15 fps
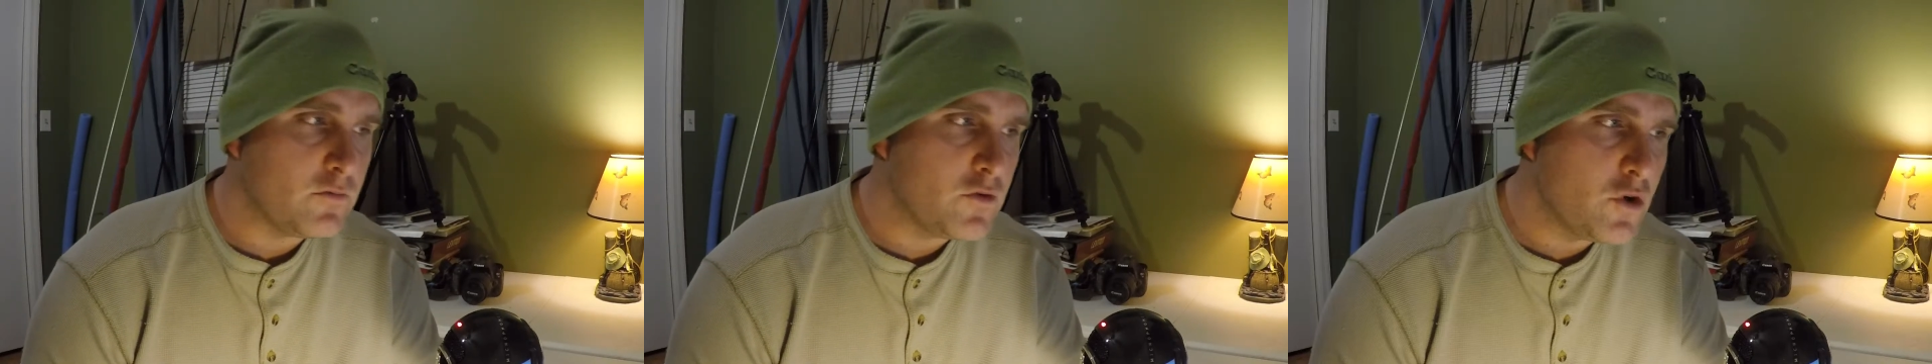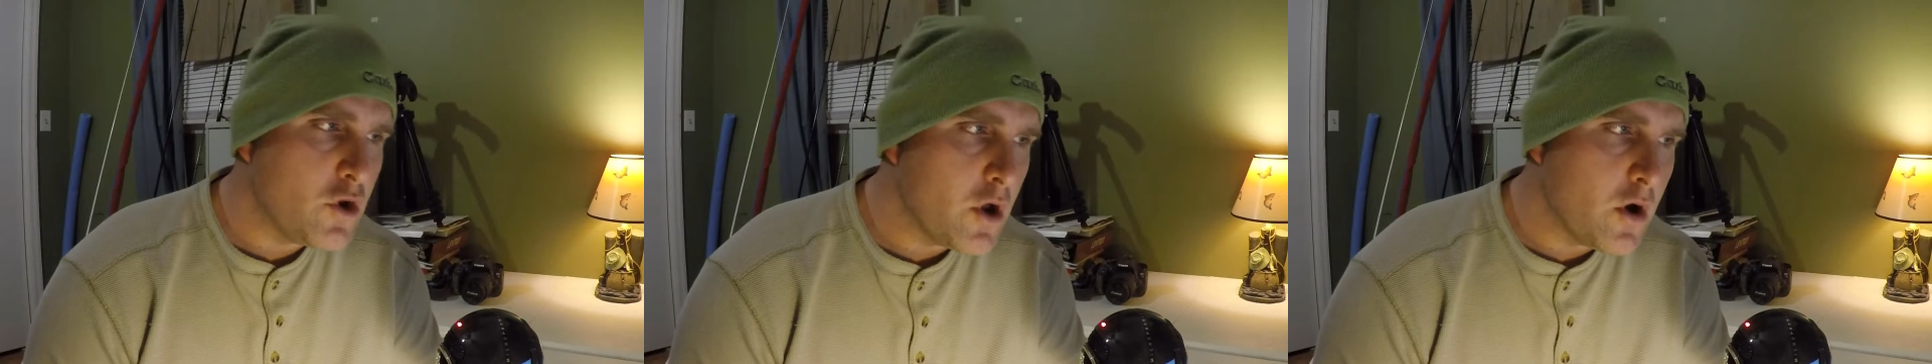
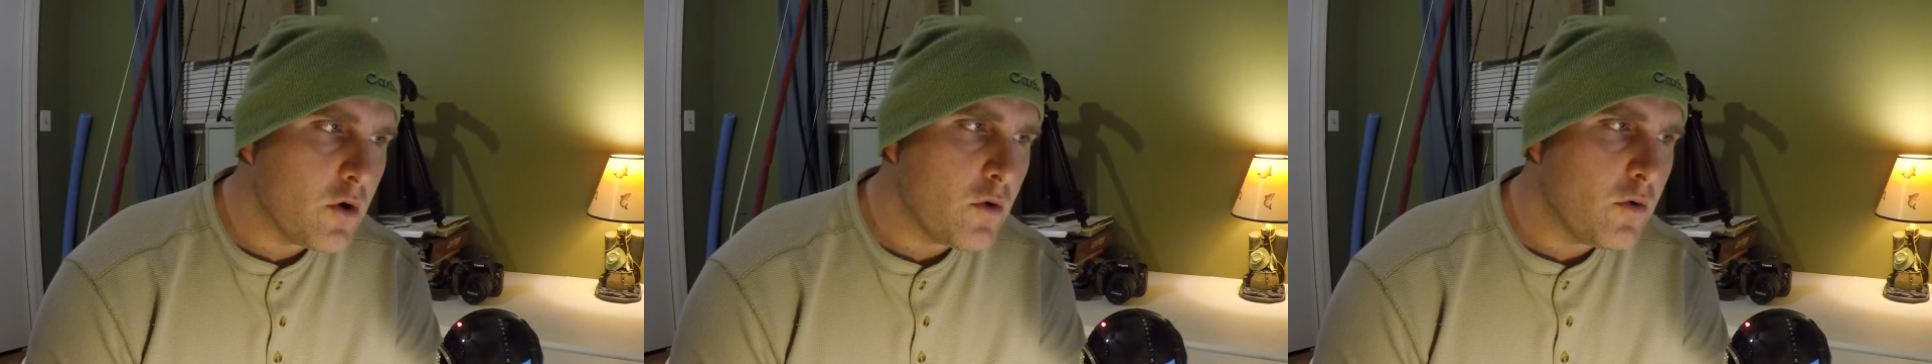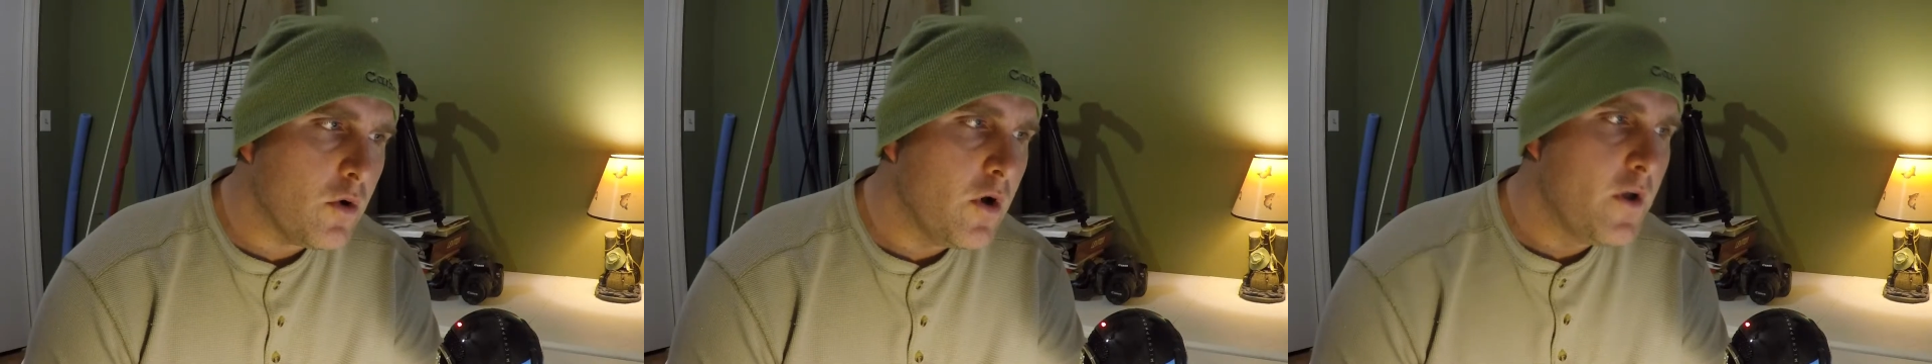
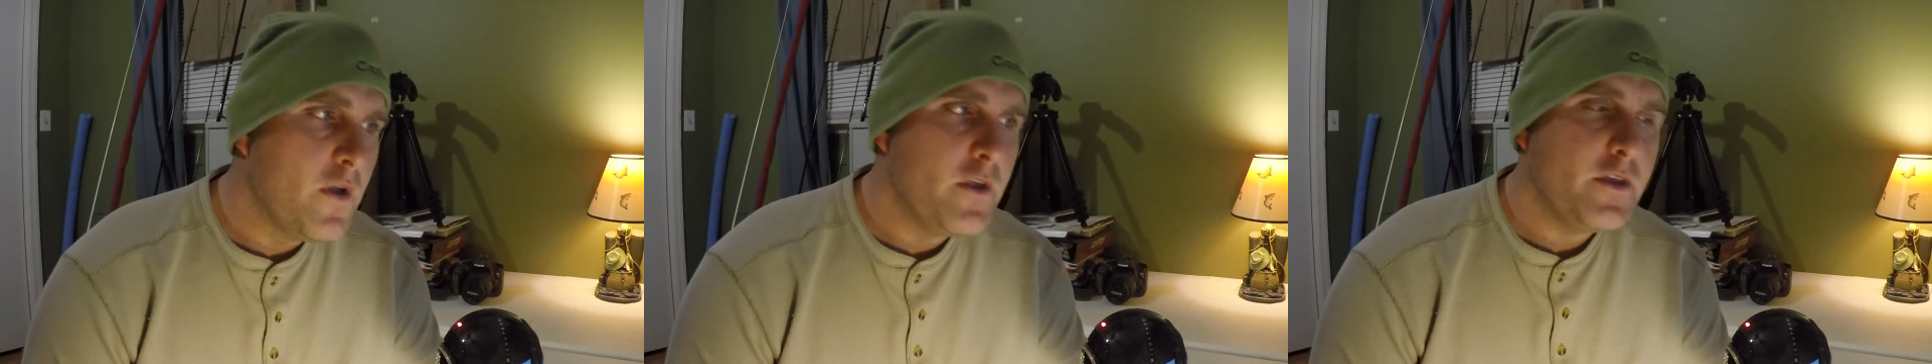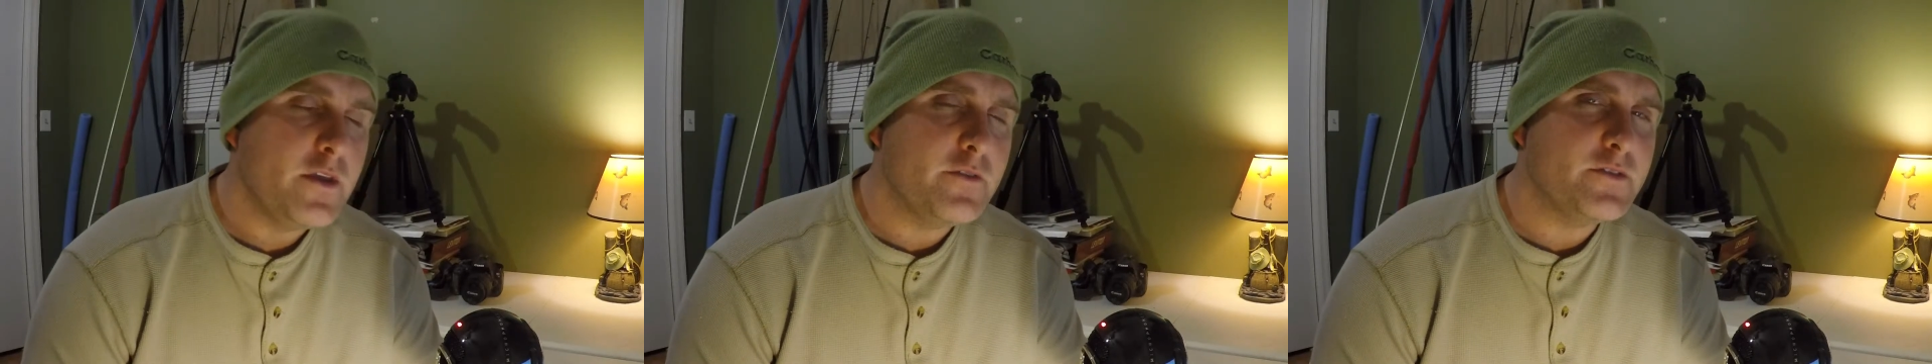know
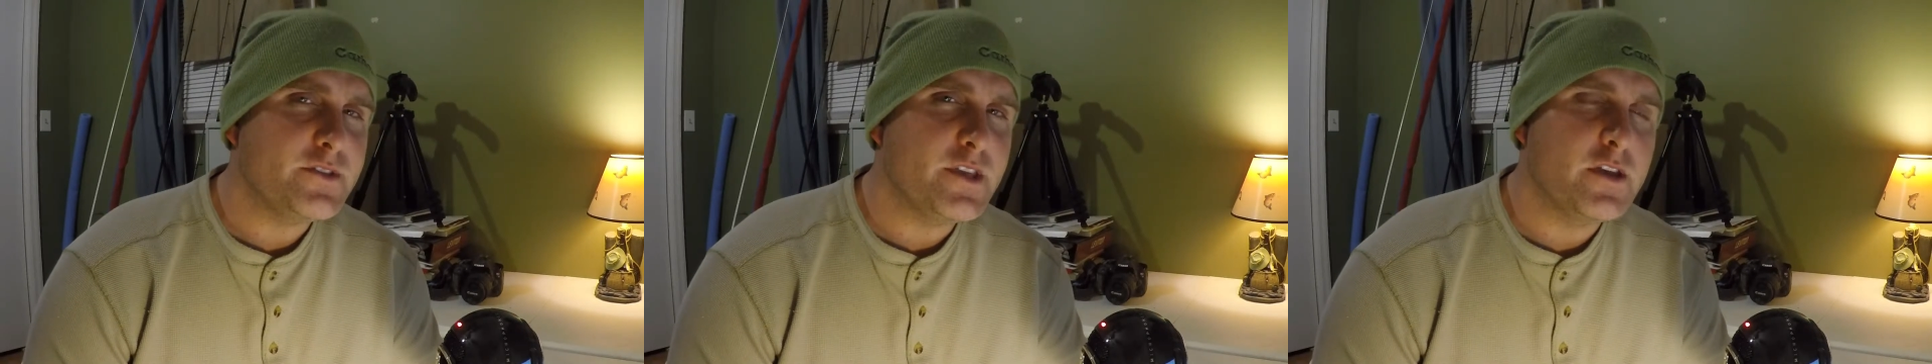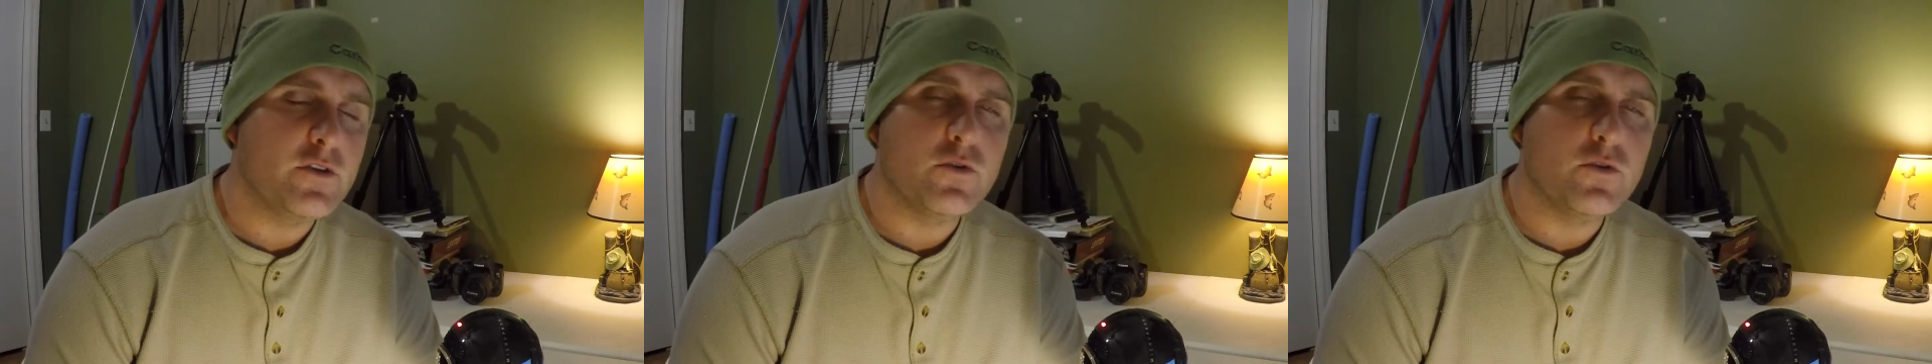if St.